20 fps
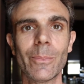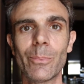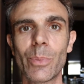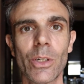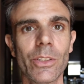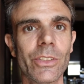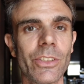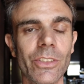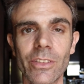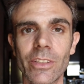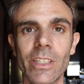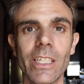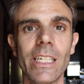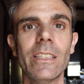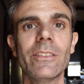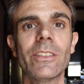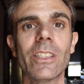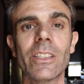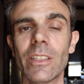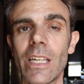and purchase
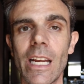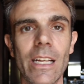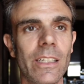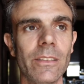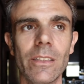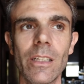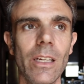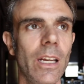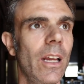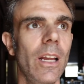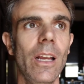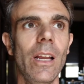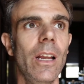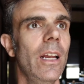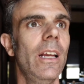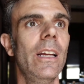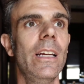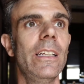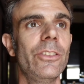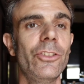things and, and
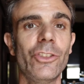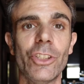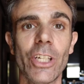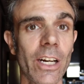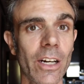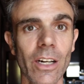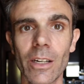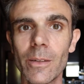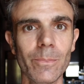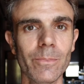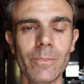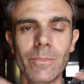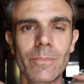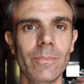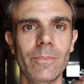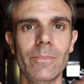share,